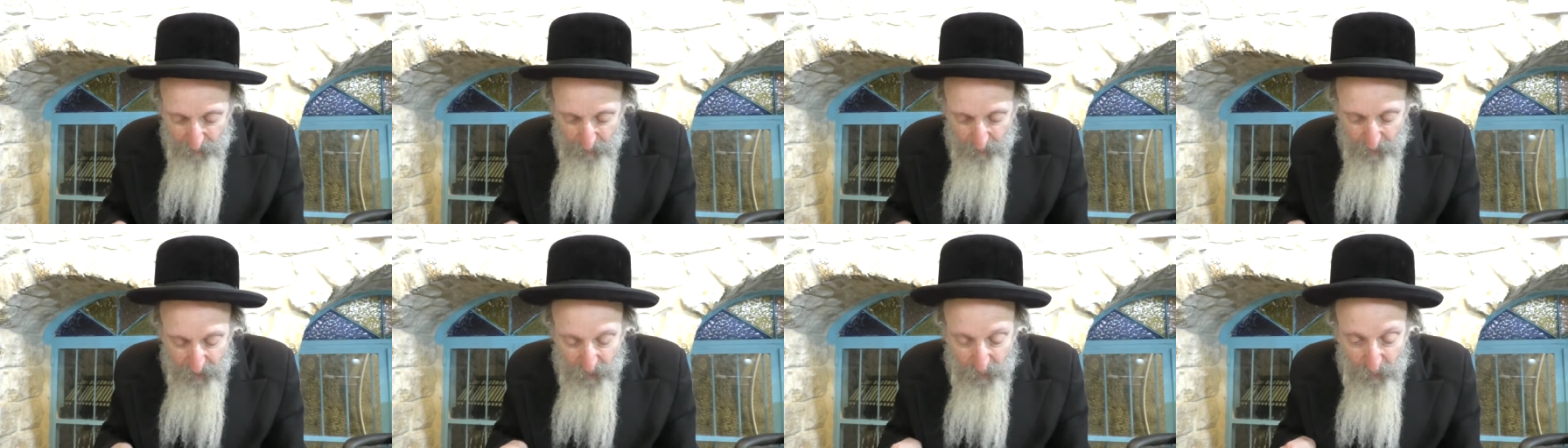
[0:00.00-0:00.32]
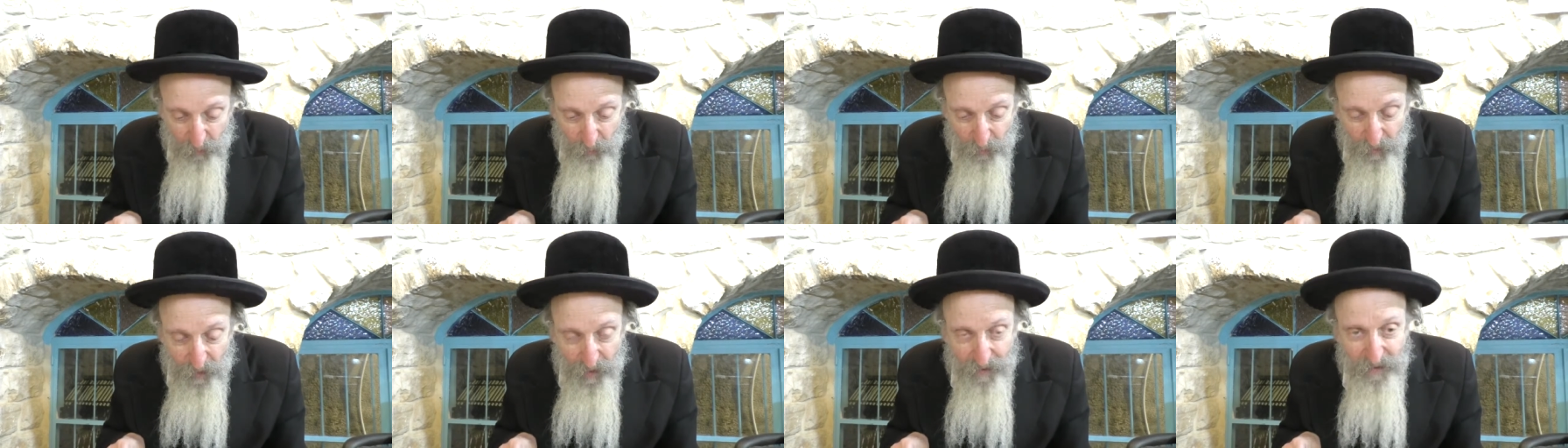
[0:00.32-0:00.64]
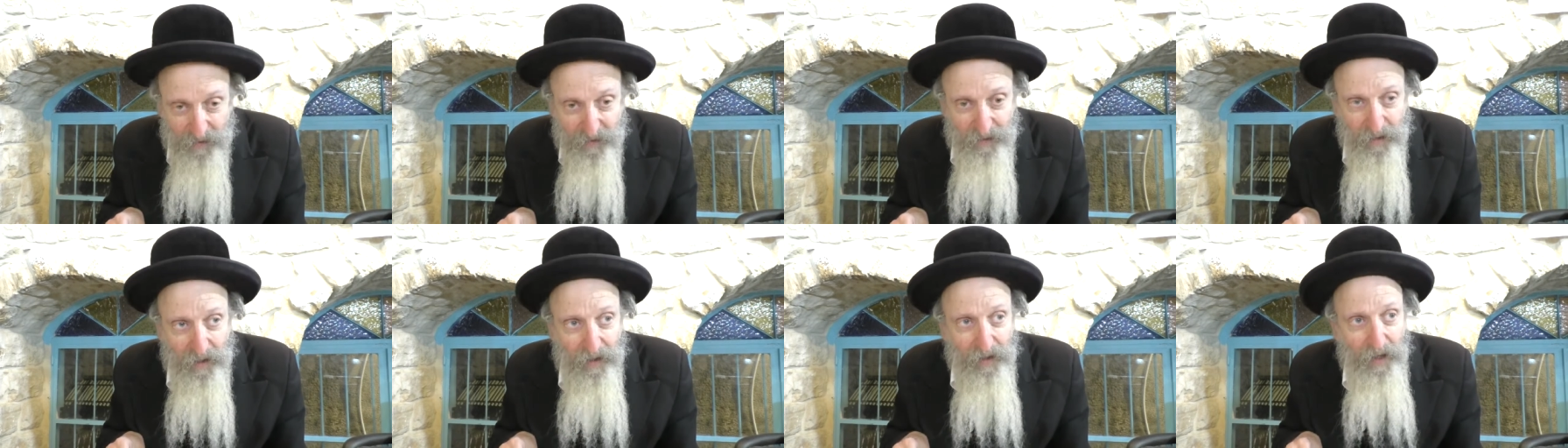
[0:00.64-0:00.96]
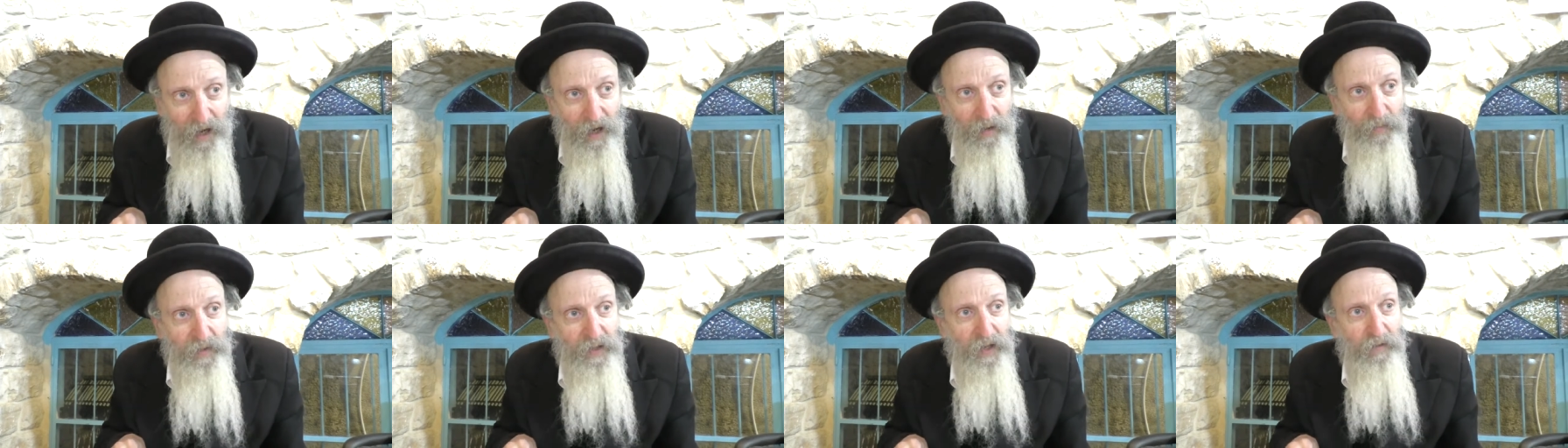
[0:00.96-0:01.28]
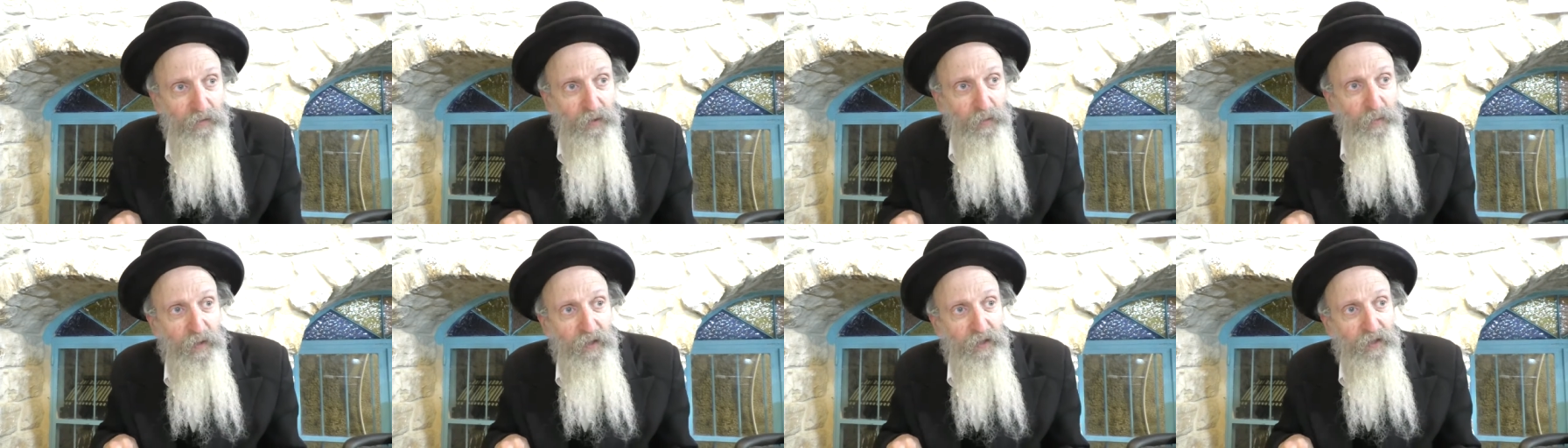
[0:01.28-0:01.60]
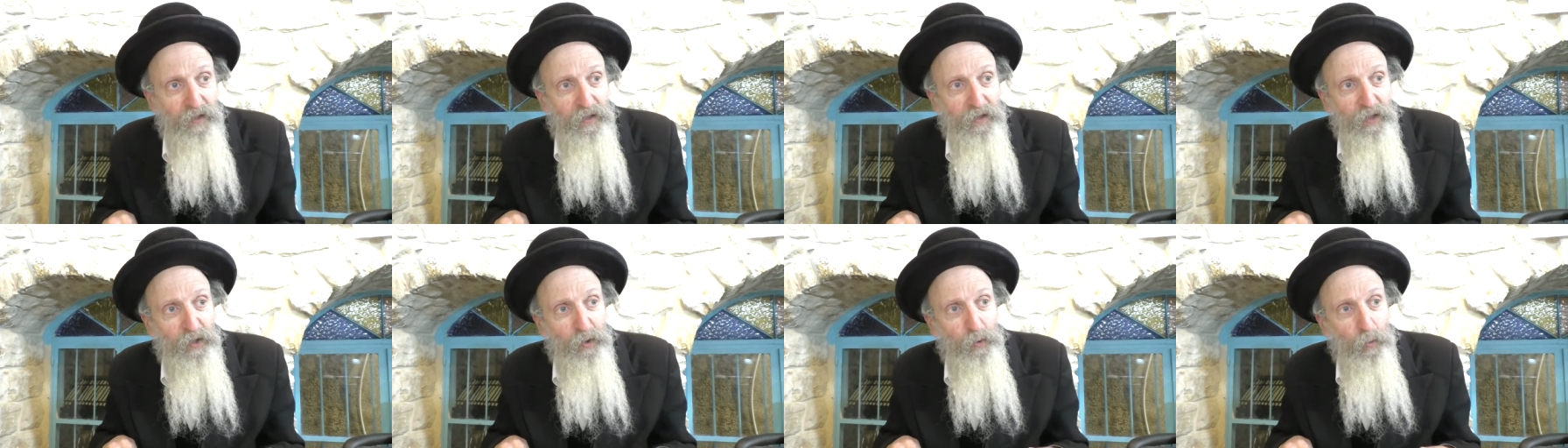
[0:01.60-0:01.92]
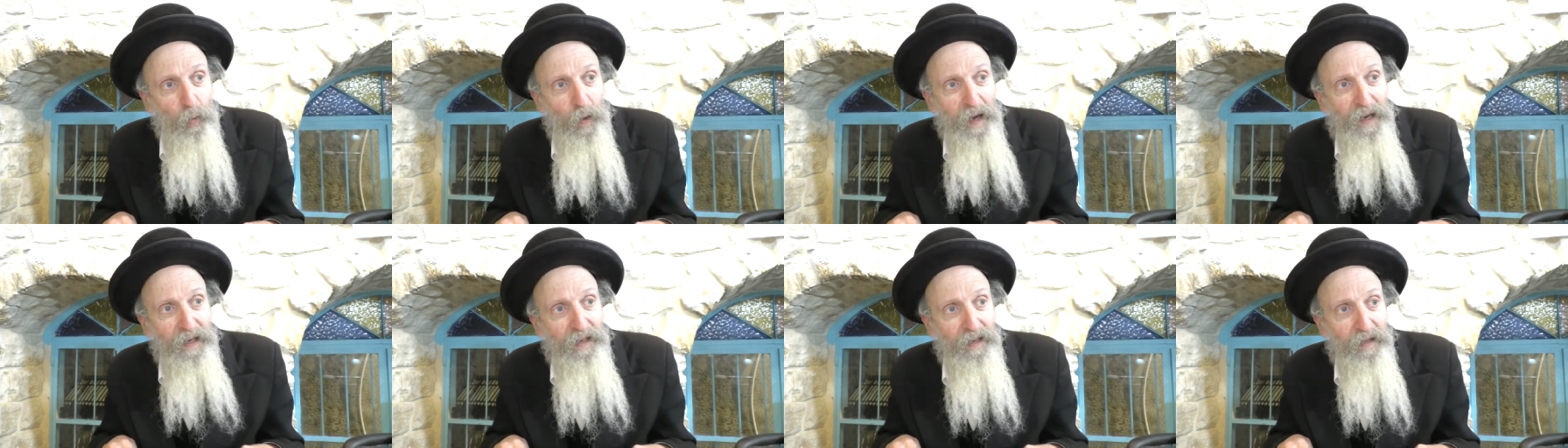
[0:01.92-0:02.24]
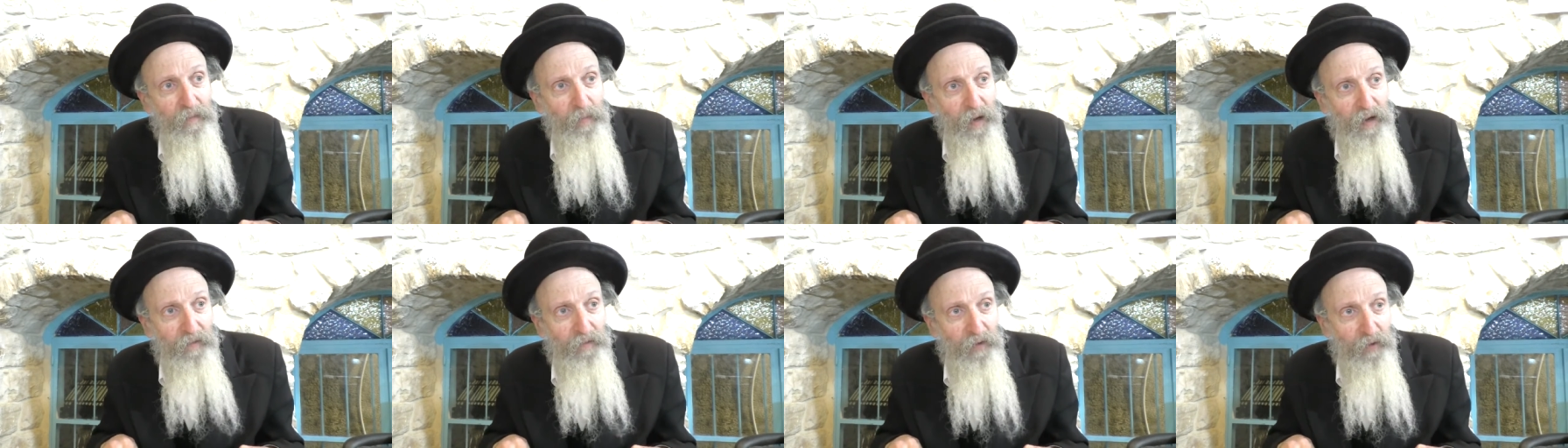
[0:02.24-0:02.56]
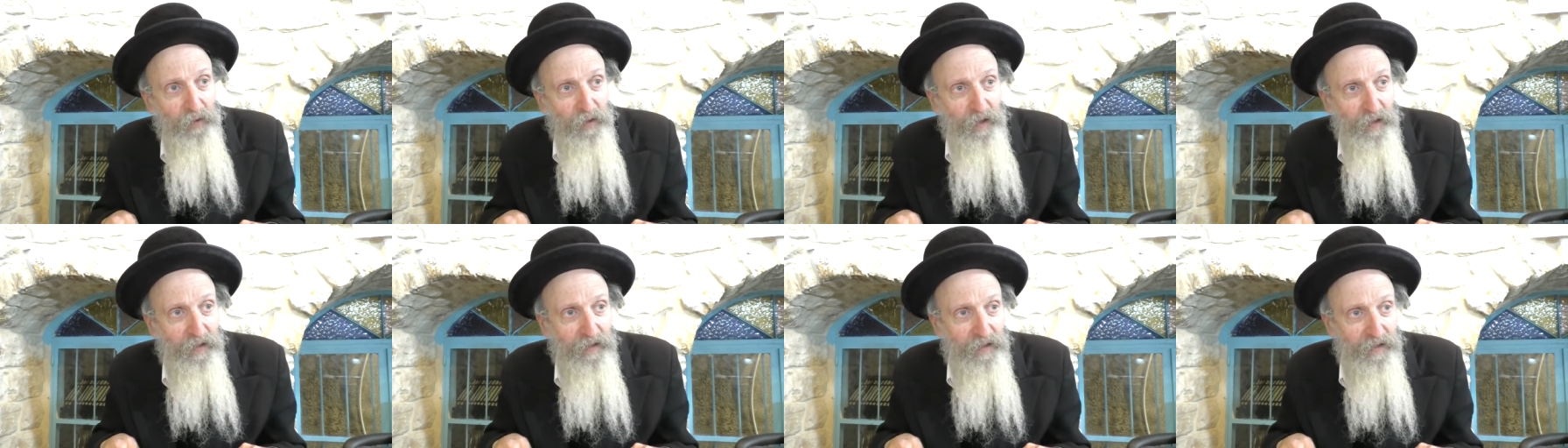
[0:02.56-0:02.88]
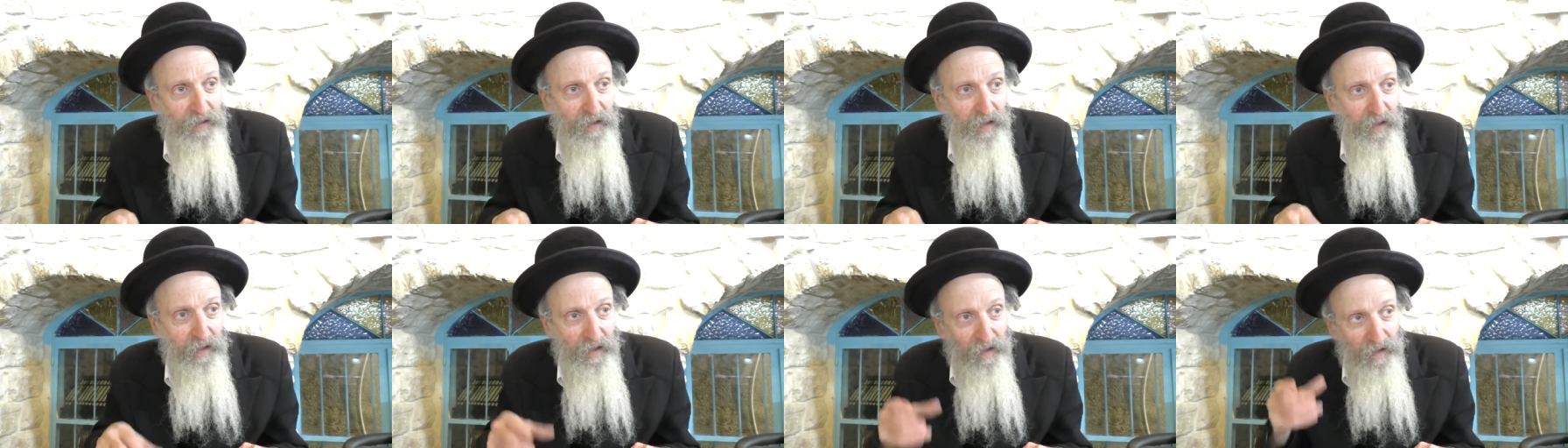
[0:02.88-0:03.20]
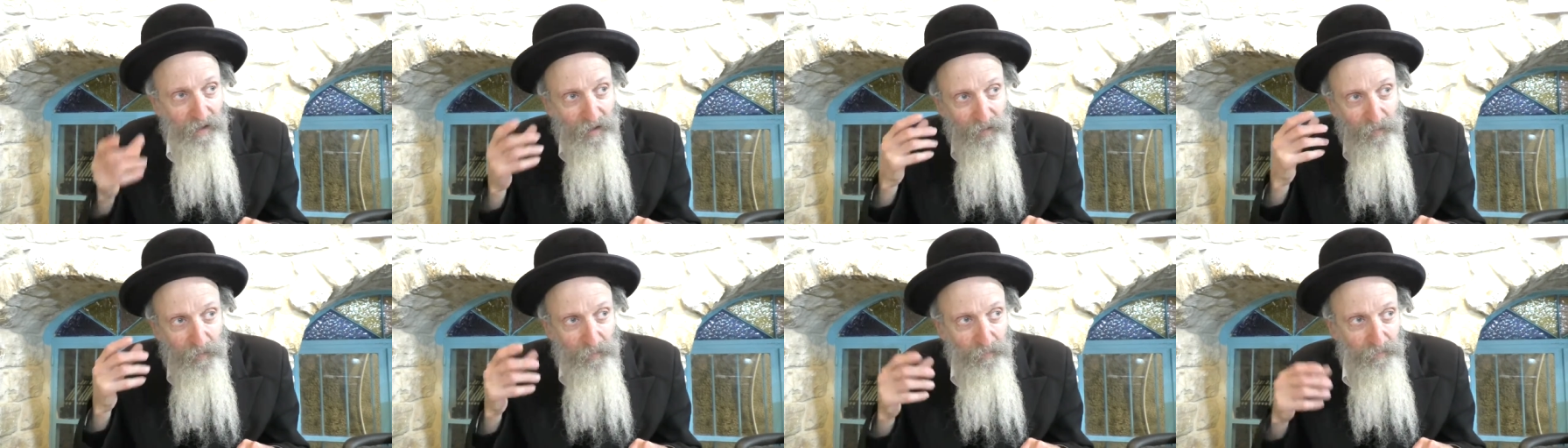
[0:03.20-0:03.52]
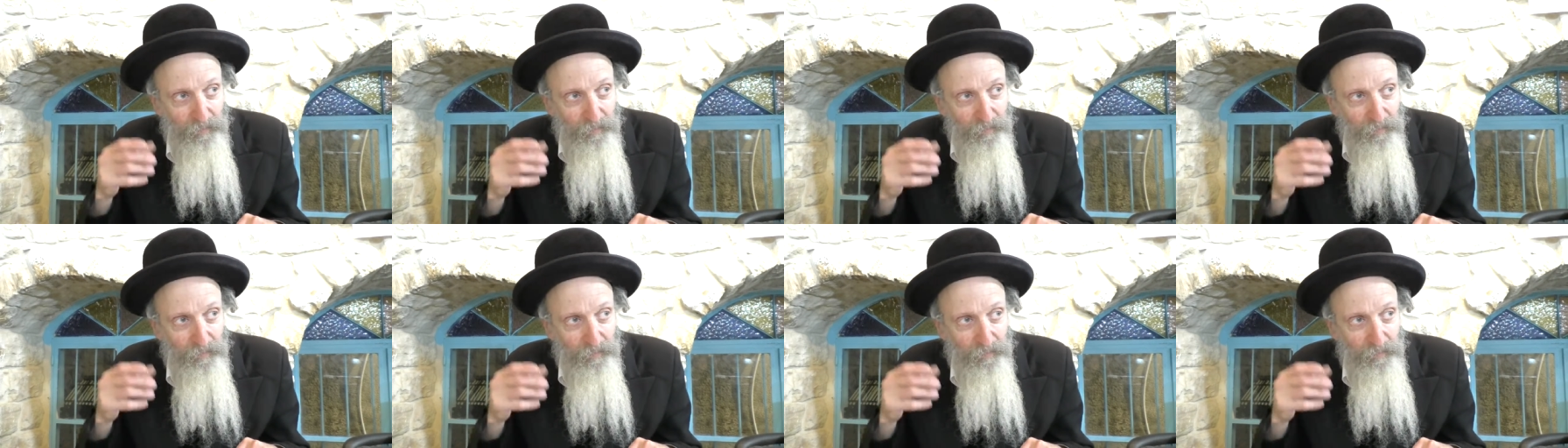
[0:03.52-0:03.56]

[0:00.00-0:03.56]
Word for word: a person who doesn't allow himself to be dissuaded by various uh,